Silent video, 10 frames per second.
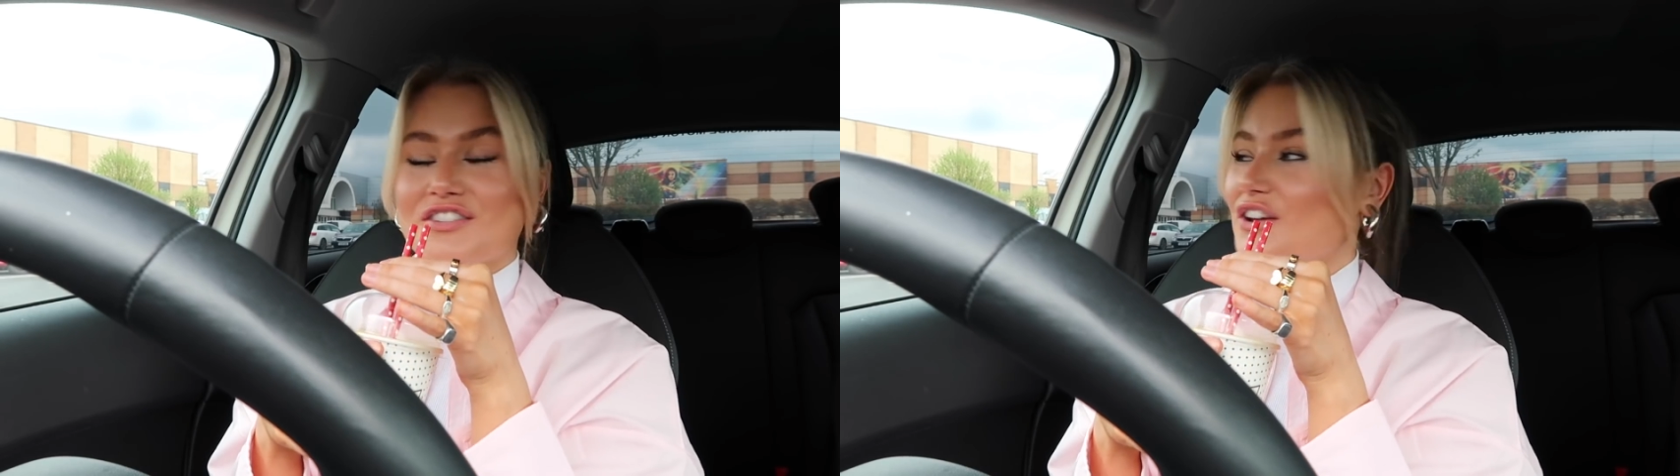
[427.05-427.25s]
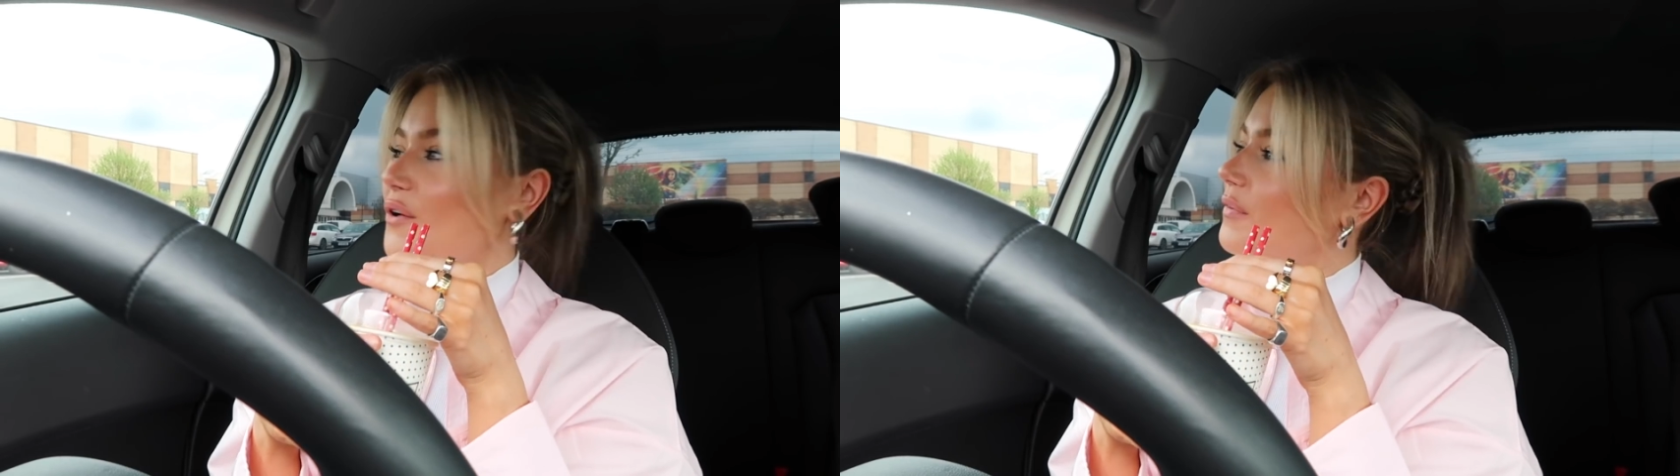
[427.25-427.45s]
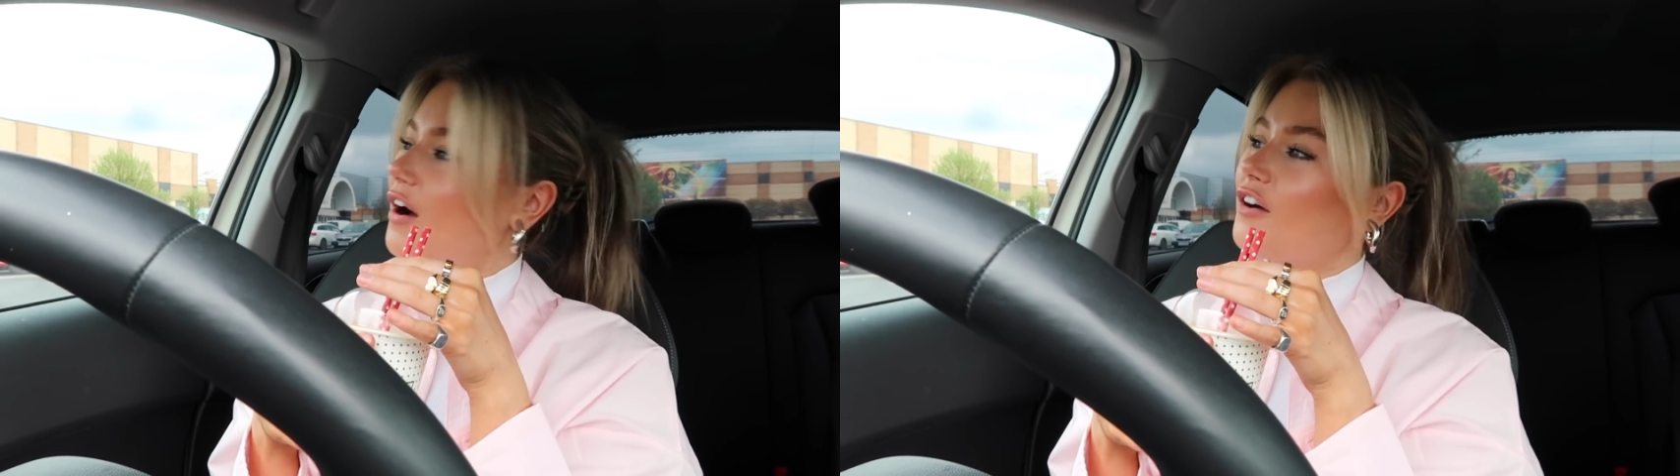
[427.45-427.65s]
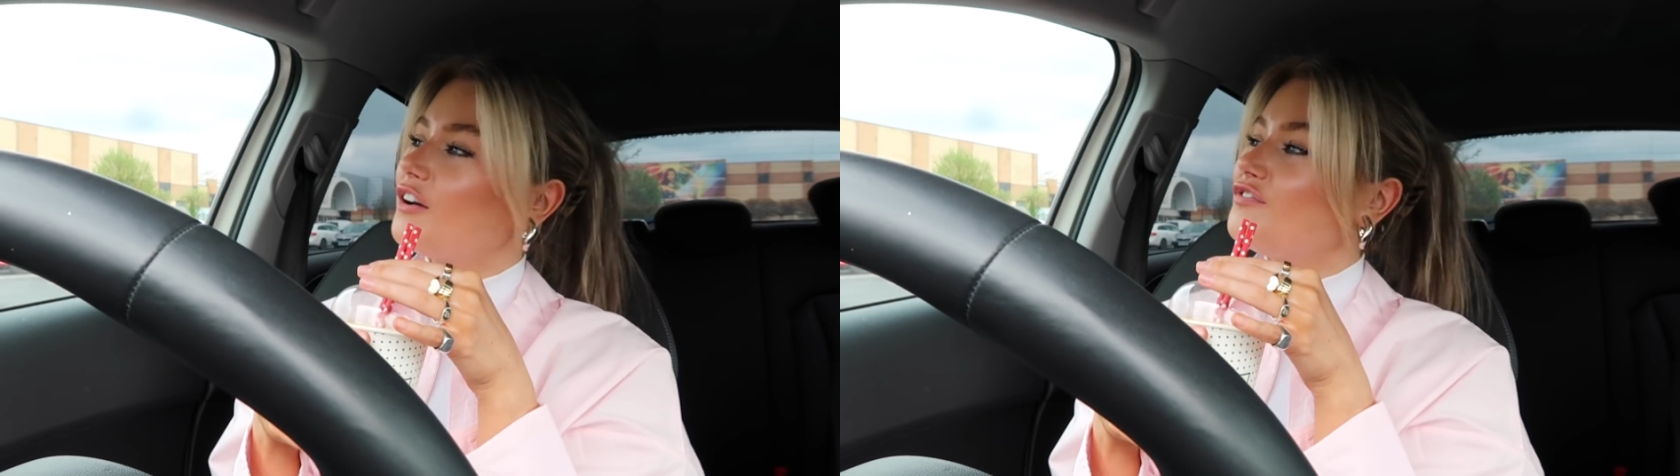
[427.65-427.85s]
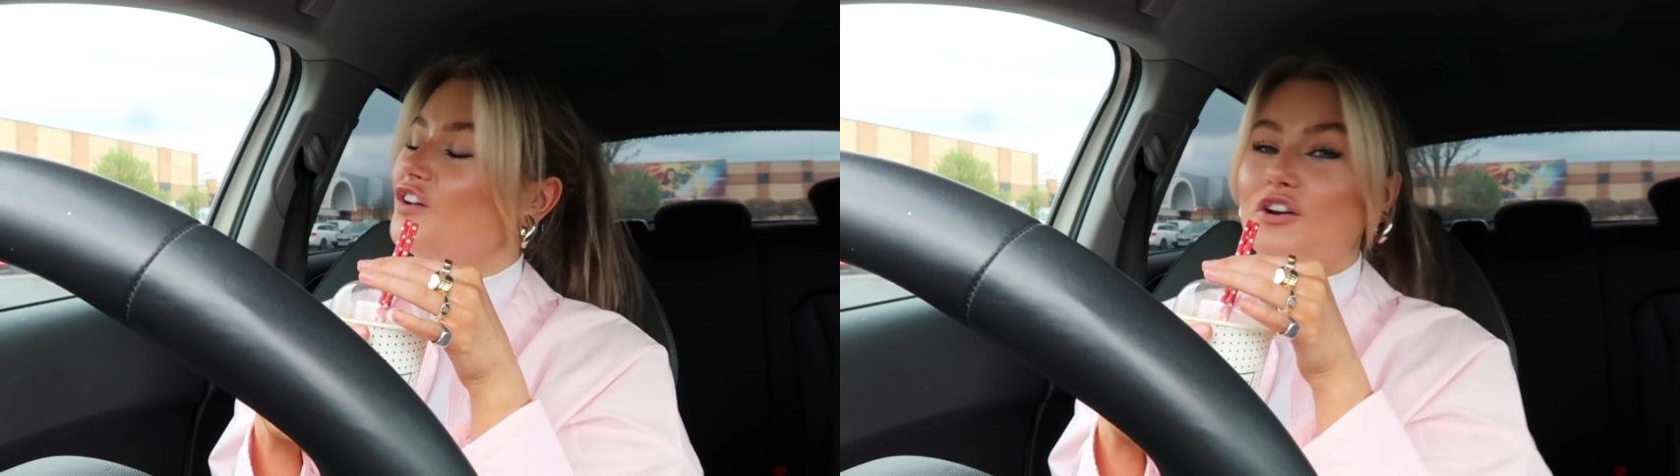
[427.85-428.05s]
so I'm not
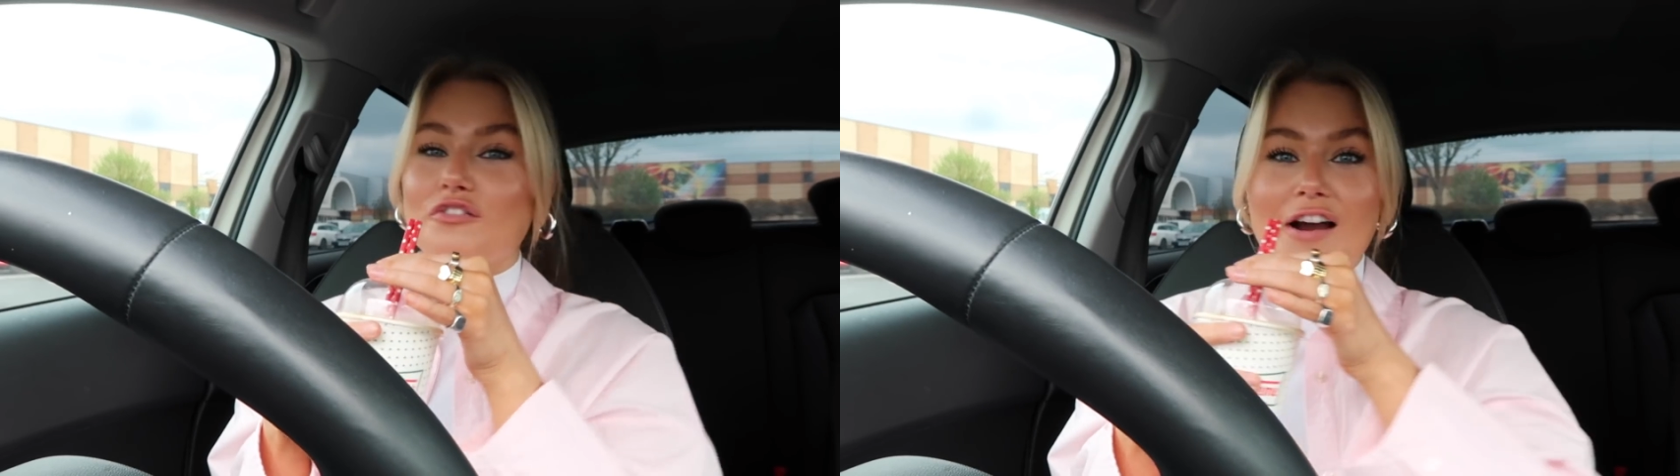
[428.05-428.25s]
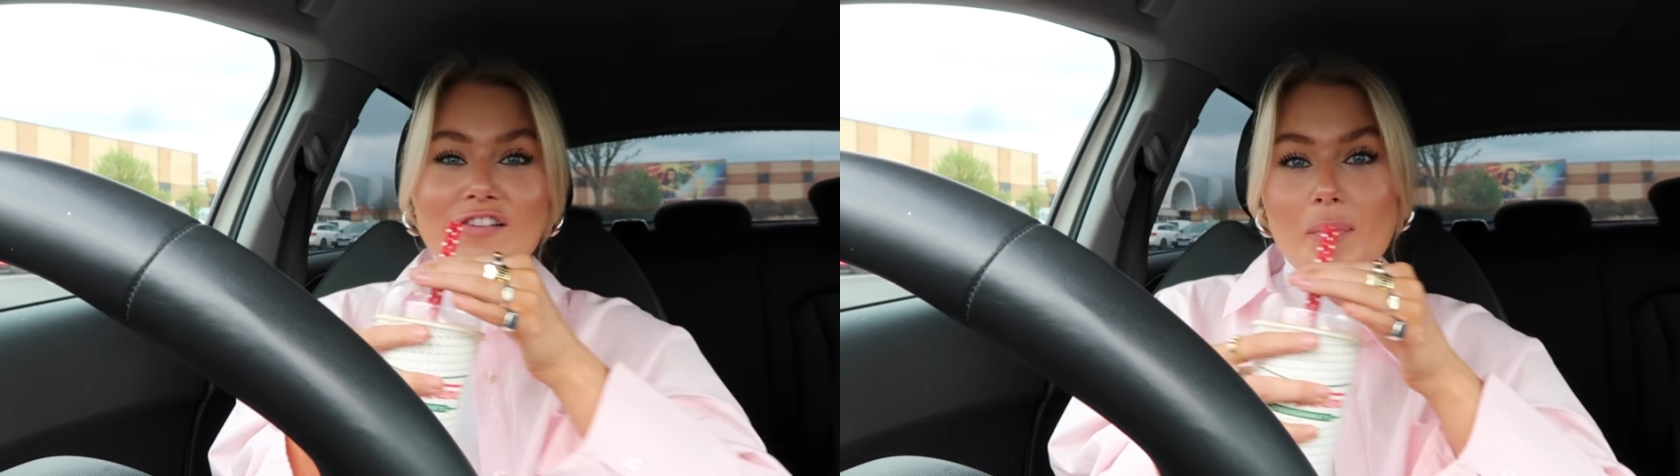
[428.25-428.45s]
gonna fucking rave